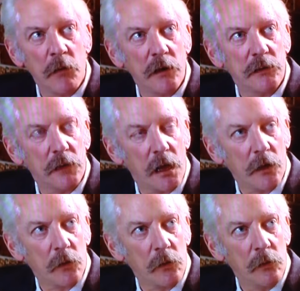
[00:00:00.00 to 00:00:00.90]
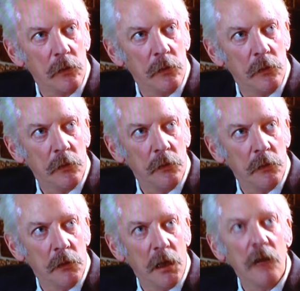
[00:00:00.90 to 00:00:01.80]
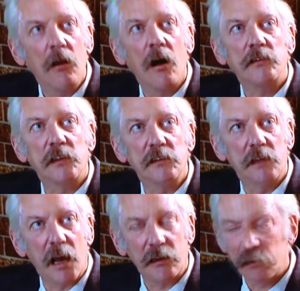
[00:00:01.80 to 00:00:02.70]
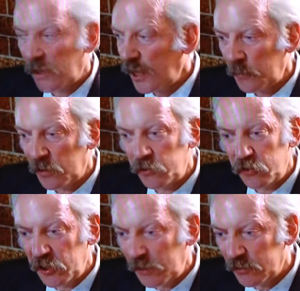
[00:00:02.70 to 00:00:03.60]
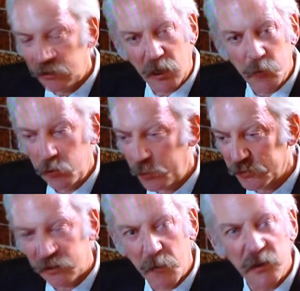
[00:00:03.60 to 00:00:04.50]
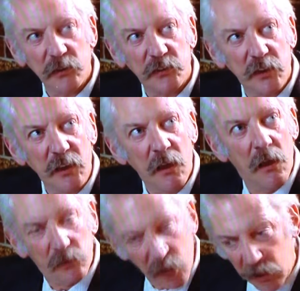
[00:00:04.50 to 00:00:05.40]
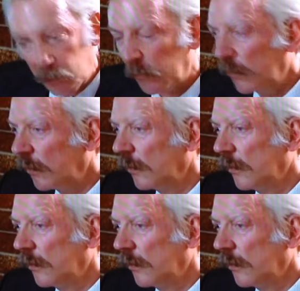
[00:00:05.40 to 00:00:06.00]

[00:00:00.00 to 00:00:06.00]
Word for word: Come on, Shadow. He lost his dad to the animal, and you didn't even tell him who he was coming to see. Tell him.